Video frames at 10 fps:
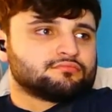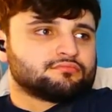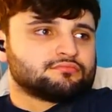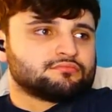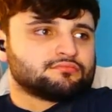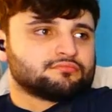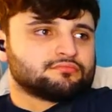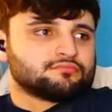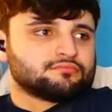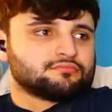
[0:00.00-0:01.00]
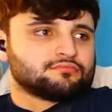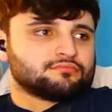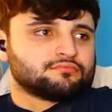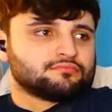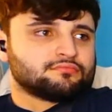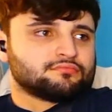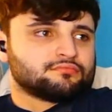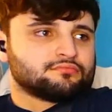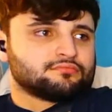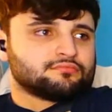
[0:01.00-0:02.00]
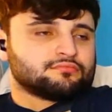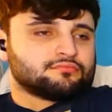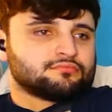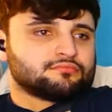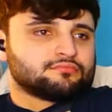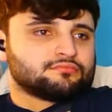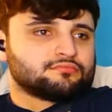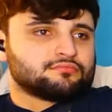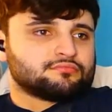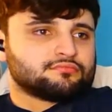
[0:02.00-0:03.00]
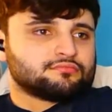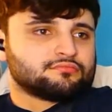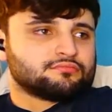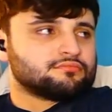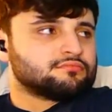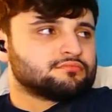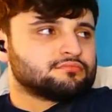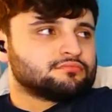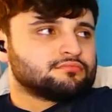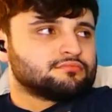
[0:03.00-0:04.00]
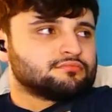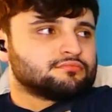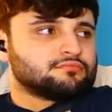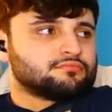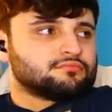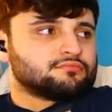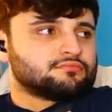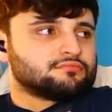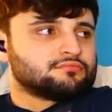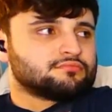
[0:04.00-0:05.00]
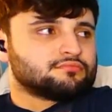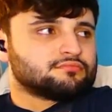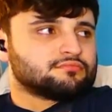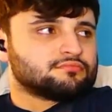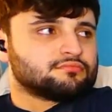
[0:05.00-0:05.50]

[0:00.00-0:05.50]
The person shown says nothing.